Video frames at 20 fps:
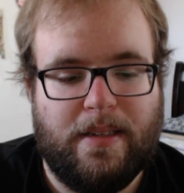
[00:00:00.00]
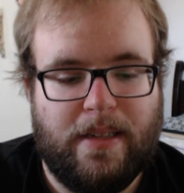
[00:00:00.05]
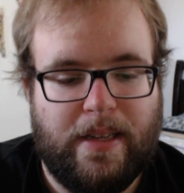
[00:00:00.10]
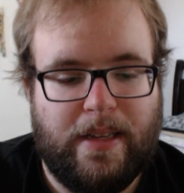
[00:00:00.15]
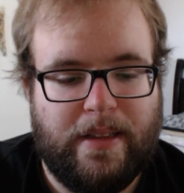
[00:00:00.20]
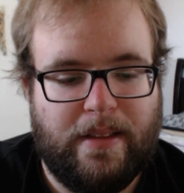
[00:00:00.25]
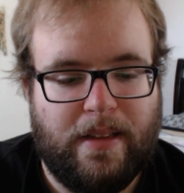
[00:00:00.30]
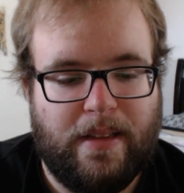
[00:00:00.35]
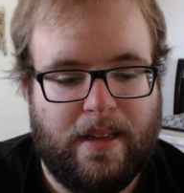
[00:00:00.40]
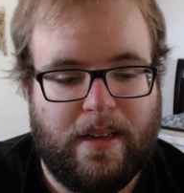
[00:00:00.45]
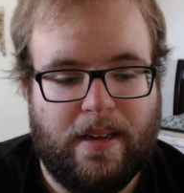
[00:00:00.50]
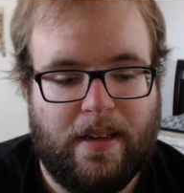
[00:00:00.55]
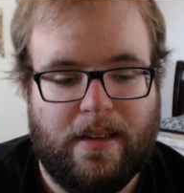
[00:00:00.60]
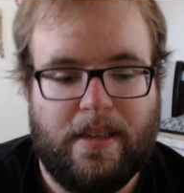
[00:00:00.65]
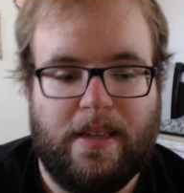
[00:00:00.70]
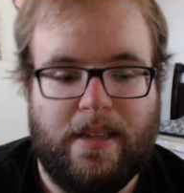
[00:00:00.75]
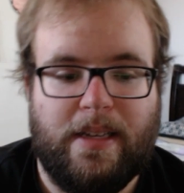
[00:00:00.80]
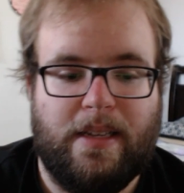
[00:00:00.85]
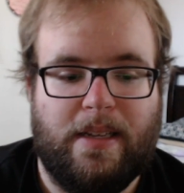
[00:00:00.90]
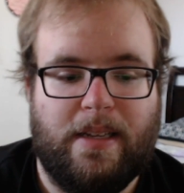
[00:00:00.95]
in the
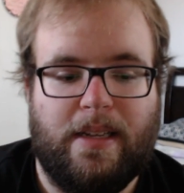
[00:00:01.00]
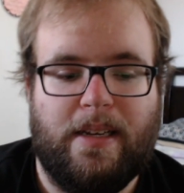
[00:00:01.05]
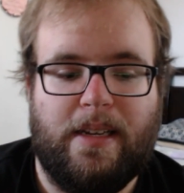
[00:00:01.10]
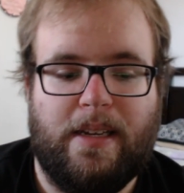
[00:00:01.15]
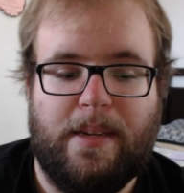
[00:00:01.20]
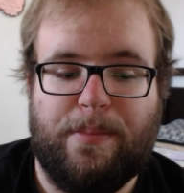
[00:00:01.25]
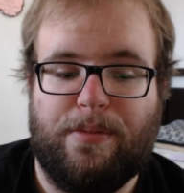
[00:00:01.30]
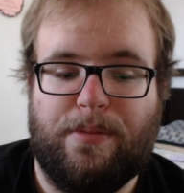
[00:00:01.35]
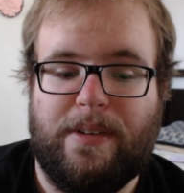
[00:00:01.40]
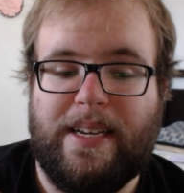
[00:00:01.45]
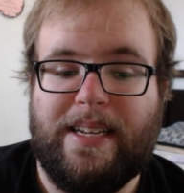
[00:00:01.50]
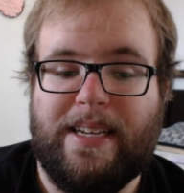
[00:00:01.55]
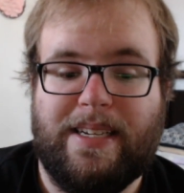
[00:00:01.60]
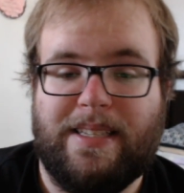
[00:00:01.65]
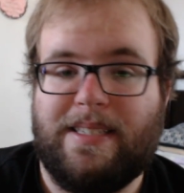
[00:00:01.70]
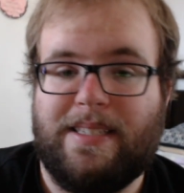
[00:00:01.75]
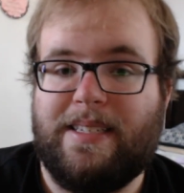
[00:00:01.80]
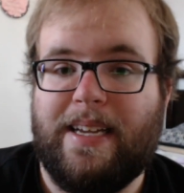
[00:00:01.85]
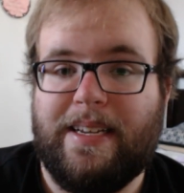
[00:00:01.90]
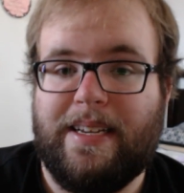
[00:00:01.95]

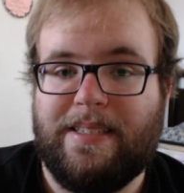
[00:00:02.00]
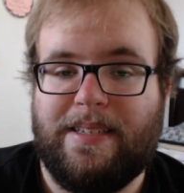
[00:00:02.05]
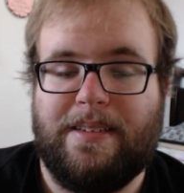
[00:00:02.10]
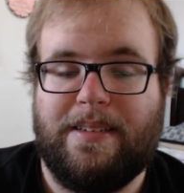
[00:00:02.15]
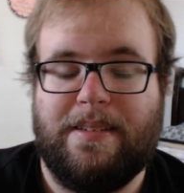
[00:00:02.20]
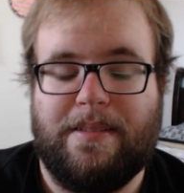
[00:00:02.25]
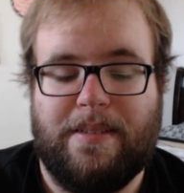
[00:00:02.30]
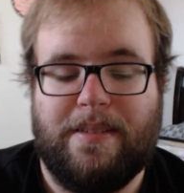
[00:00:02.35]
inebriated state,